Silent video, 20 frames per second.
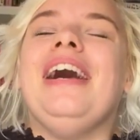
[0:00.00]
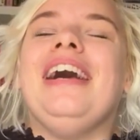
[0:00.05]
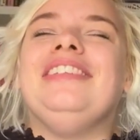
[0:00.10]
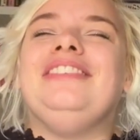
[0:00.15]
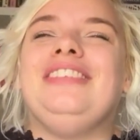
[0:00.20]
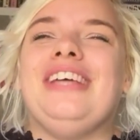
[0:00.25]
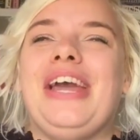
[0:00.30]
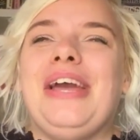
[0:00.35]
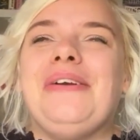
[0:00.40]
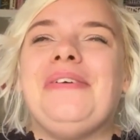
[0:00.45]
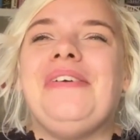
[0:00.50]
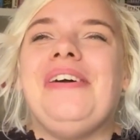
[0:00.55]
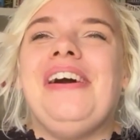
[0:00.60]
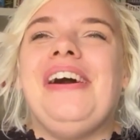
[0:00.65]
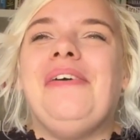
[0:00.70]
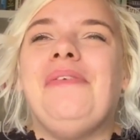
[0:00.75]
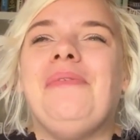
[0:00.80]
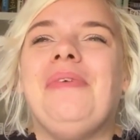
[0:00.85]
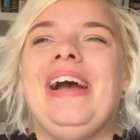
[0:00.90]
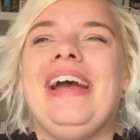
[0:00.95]
So
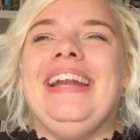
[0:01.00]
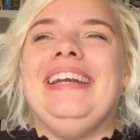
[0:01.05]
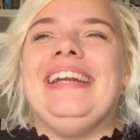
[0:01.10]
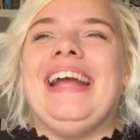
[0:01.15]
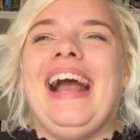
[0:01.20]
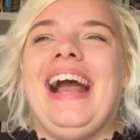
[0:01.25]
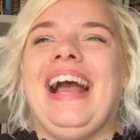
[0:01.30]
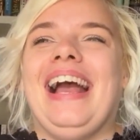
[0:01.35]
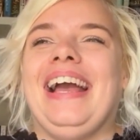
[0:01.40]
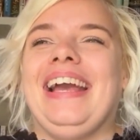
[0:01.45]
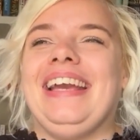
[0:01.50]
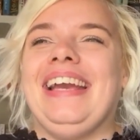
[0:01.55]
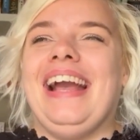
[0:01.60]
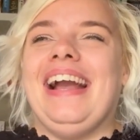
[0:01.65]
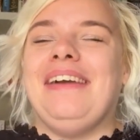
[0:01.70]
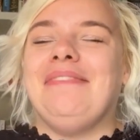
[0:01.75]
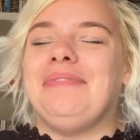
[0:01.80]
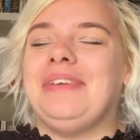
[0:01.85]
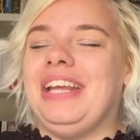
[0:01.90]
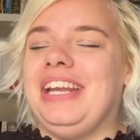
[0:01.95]
when I
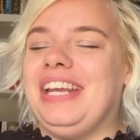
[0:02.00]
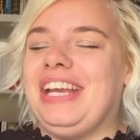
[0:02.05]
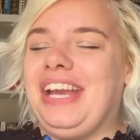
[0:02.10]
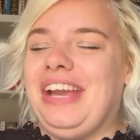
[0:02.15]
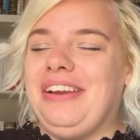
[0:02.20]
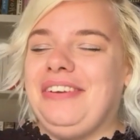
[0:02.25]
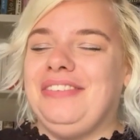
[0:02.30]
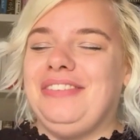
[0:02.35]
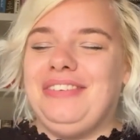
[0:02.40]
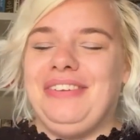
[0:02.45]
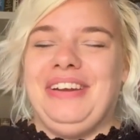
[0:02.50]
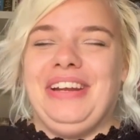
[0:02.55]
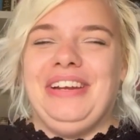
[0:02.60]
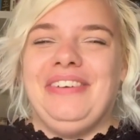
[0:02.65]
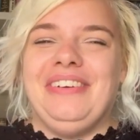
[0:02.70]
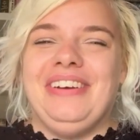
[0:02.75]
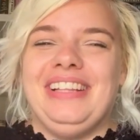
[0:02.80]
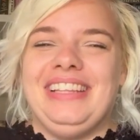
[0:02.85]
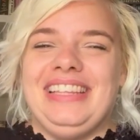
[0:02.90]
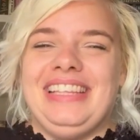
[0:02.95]
am going to go
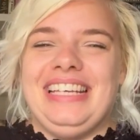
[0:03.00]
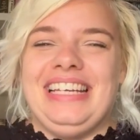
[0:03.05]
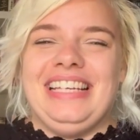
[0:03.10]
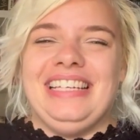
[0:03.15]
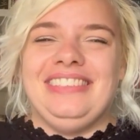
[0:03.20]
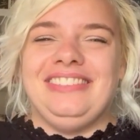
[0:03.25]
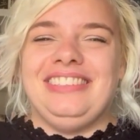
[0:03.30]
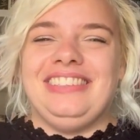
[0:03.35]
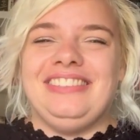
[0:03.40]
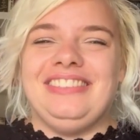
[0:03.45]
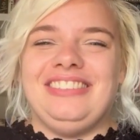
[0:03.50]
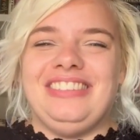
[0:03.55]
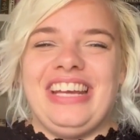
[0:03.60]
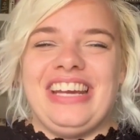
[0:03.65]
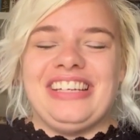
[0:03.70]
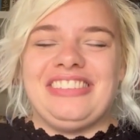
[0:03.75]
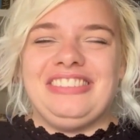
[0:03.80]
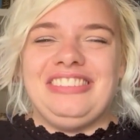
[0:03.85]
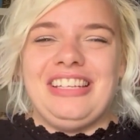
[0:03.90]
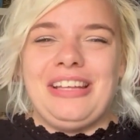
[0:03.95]
through these
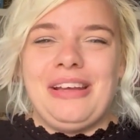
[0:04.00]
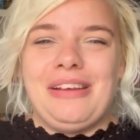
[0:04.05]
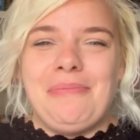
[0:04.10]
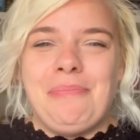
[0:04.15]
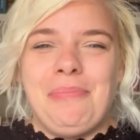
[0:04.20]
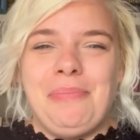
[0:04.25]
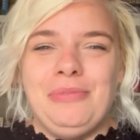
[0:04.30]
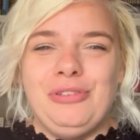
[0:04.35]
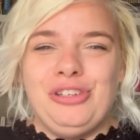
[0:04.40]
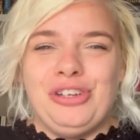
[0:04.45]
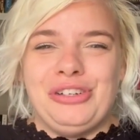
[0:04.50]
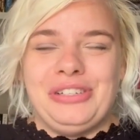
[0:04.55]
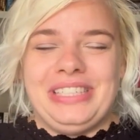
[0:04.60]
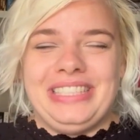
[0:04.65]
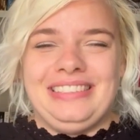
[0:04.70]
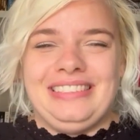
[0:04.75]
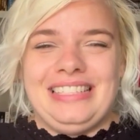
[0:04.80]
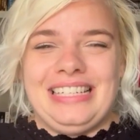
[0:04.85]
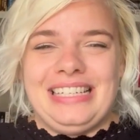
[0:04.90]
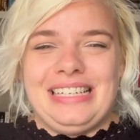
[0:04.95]
6
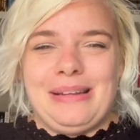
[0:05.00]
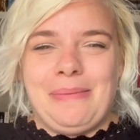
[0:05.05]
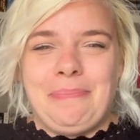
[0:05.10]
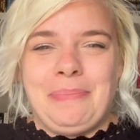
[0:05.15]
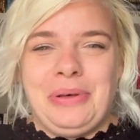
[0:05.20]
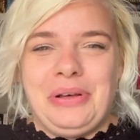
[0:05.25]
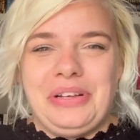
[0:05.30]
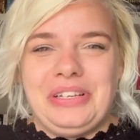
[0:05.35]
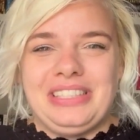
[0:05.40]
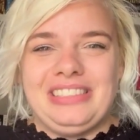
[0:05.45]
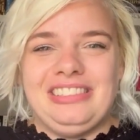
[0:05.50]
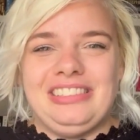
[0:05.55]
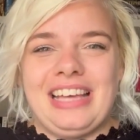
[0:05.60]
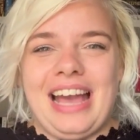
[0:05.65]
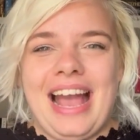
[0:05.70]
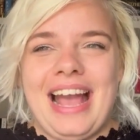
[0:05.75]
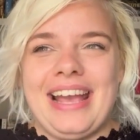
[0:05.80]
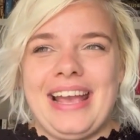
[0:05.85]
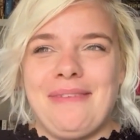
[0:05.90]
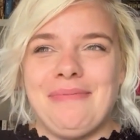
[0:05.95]
shortlisted books,
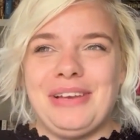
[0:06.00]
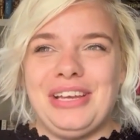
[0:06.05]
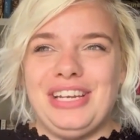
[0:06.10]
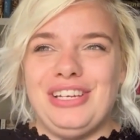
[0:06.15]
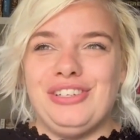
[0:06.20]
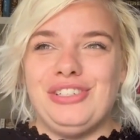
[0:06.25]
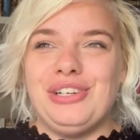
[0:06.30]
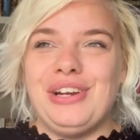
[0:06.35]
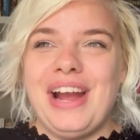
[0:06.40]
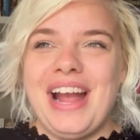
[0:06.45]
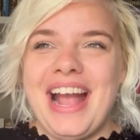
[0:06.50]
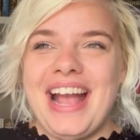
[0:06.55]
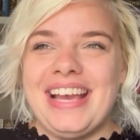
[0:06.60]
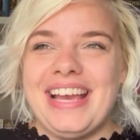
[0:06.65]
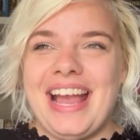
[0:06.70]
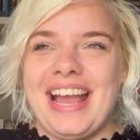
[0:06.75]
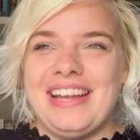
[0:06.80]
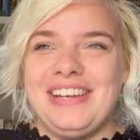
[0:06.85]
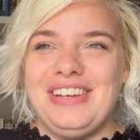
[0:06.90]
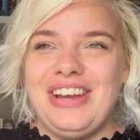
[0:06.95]
I am going to
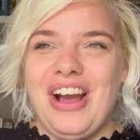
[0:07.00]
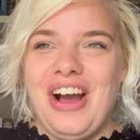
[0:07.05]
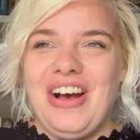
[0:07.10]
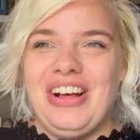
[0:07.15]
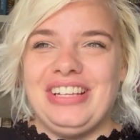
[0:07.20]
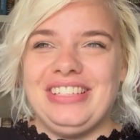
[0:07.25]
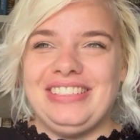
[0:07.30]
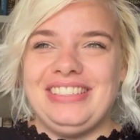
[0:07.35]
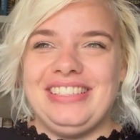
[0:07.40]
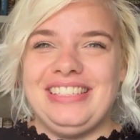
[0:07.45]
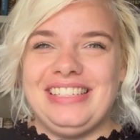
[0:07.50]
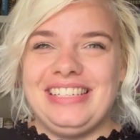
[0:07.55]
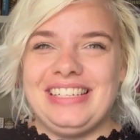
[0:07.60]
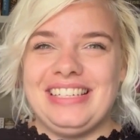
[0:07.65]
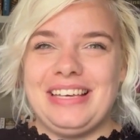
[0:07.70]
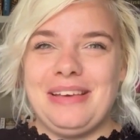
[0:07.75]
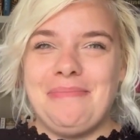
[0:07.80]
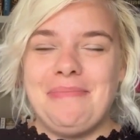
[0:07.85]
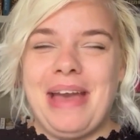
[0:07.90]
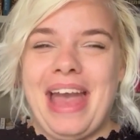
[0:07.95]
try and not
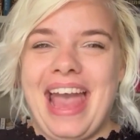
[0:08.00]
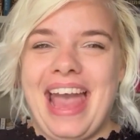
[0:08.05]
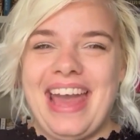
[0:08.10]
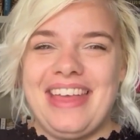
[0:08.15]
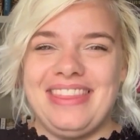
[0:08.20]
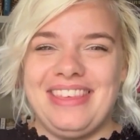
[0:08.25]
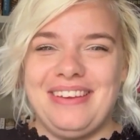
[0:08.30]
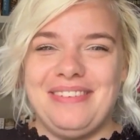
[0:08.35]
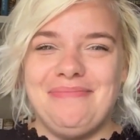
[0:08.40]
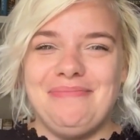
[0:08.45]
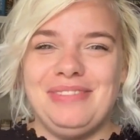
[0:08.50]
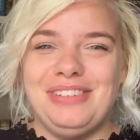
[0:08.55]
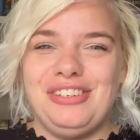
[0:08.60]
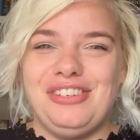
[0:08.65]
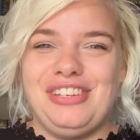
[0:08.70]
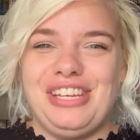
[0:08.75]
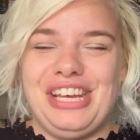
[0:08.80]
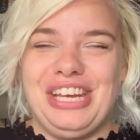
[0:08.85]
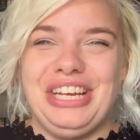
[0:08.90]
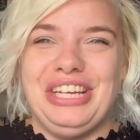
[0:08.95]
compare them
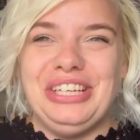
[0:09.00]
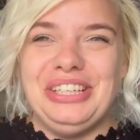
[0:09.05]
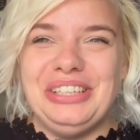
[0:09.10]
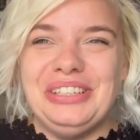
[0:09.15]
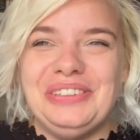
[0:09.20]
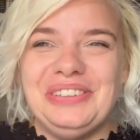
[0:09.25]
to